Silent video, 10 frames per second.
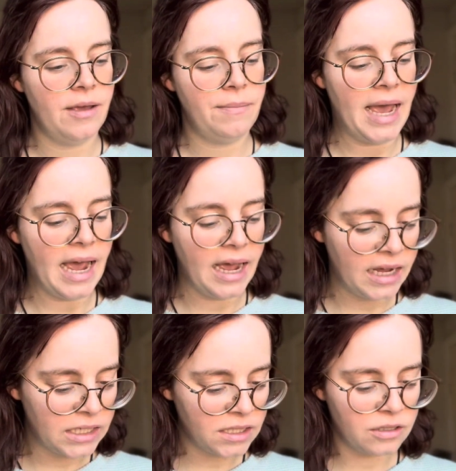
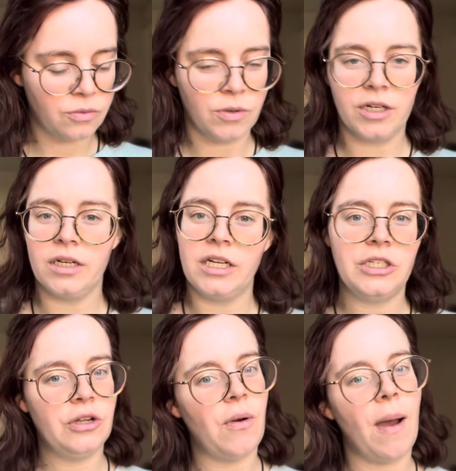Past, we're going to
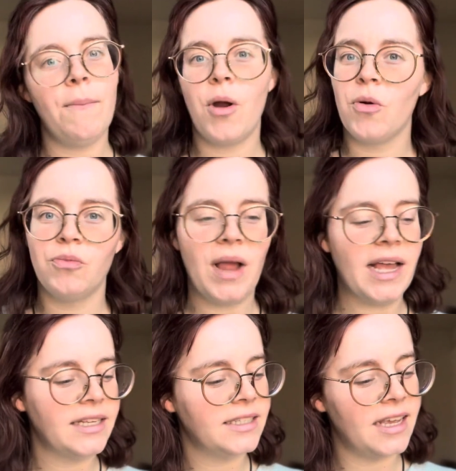do a
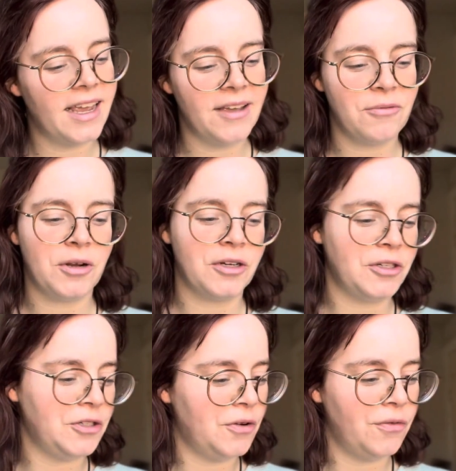present, and we're going
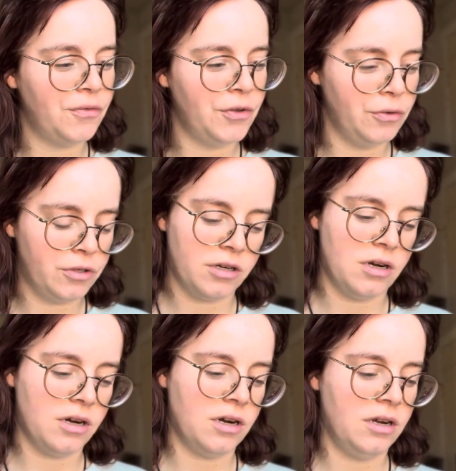to do a
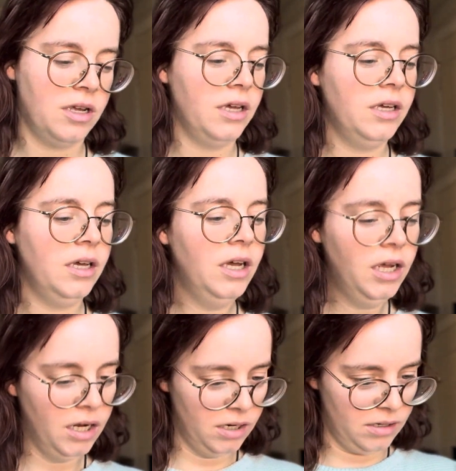future.
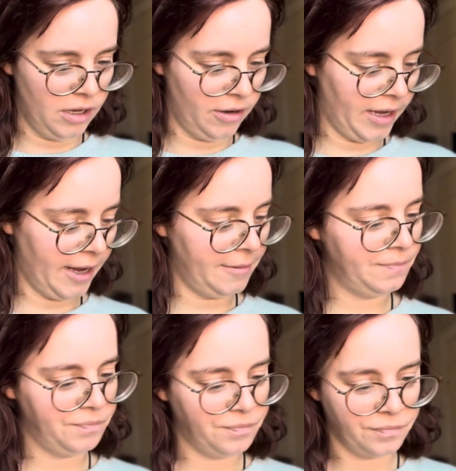Okay,
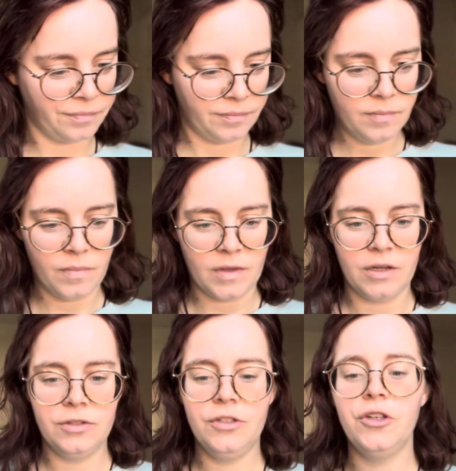
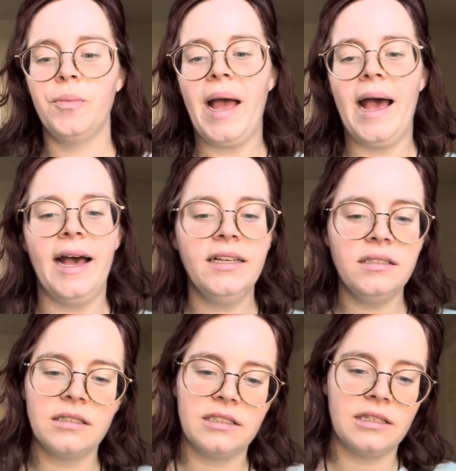so your
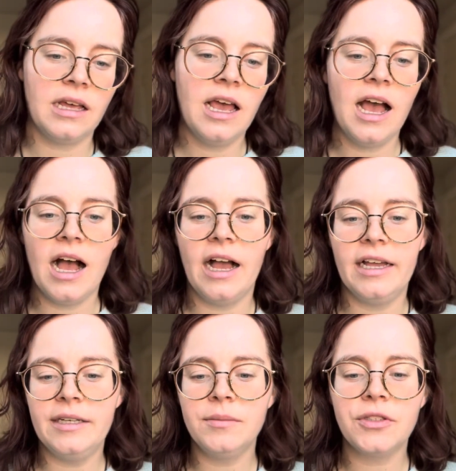past, I
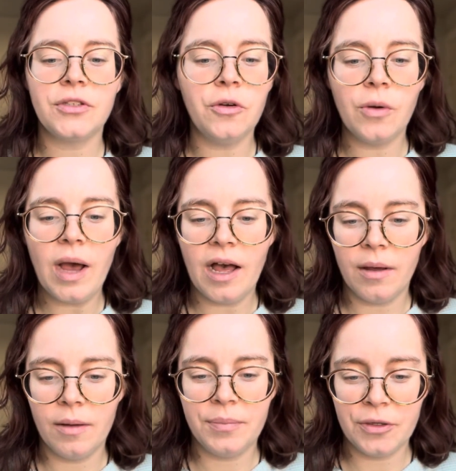am so
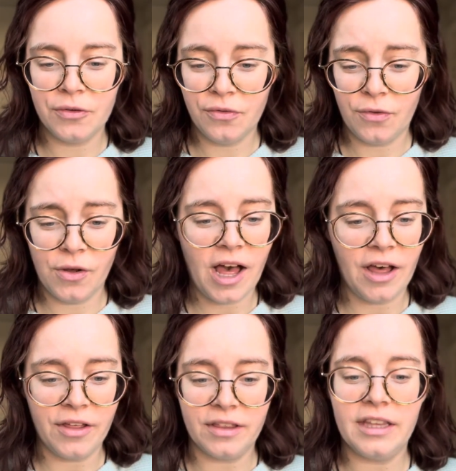beautiful,
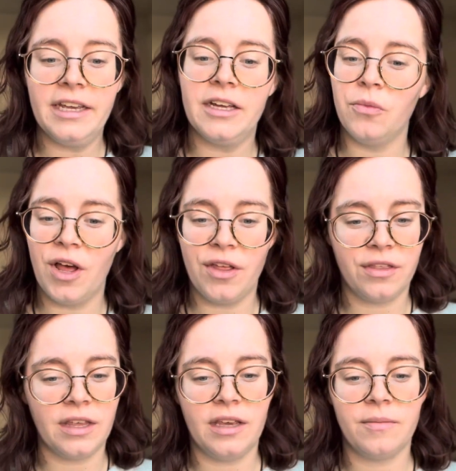healthy, and
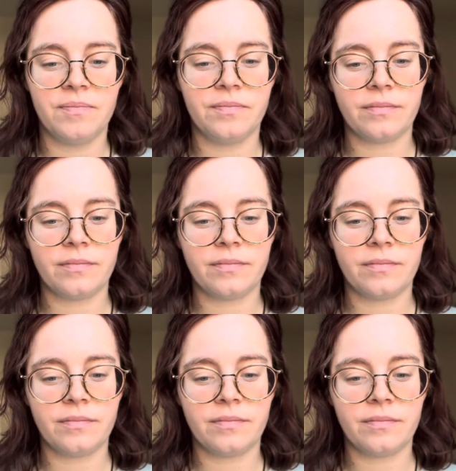wealthy.